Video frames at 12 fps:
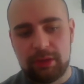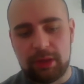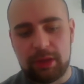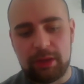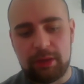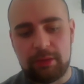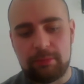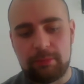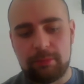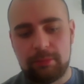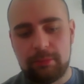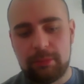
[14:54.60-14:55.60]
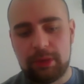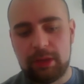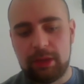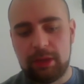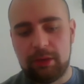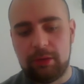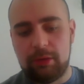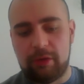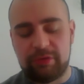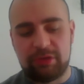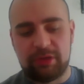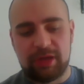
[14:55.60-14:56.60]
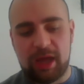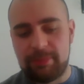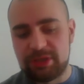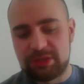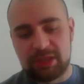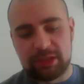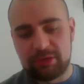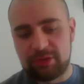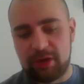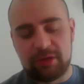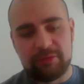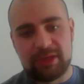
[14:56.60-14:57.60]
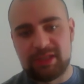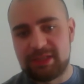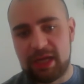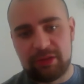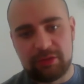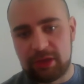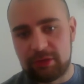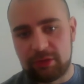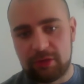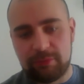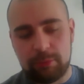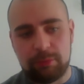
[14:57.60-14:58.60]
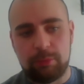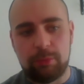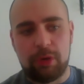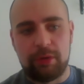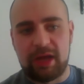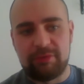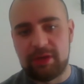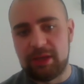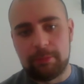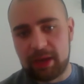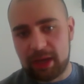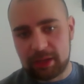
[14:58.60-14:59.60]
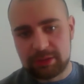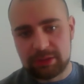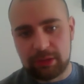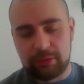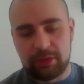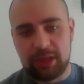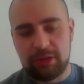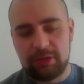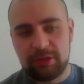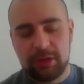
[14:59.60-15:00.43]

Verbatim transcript: Um, obviously, the epigenetic side of it and the testing and stuff won't have any impact on this.